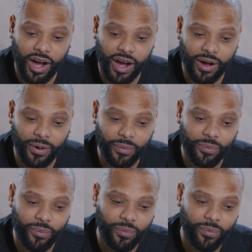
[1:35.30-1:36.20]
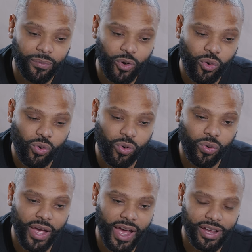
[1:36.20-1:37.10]
um,
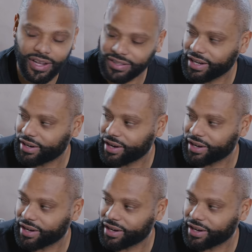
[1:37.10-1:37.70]
who, I said it